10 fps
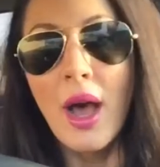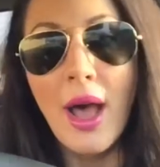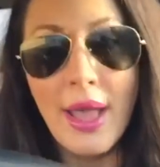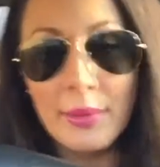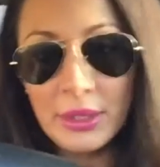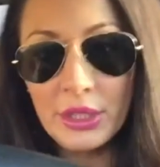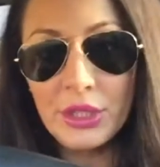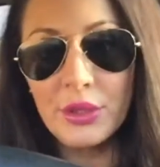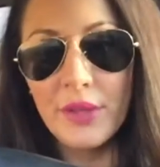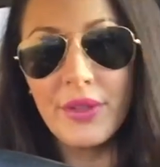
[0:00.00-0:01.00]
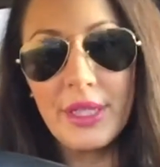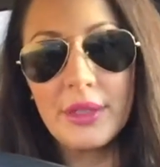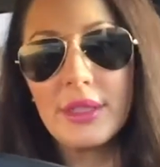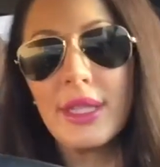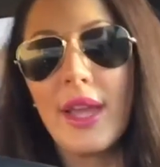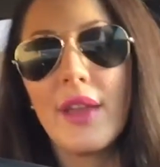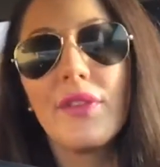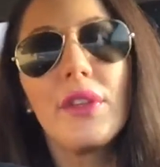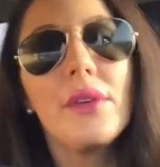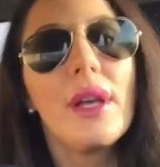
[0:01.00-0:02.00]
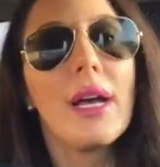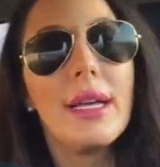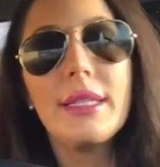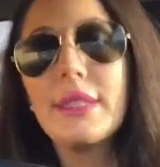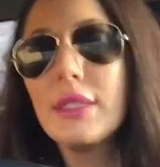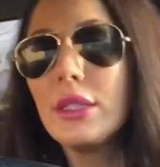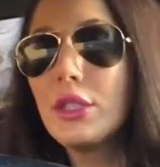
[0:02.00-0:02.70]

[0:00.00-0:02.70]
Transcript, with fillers: I am going to shoot a video today for you guys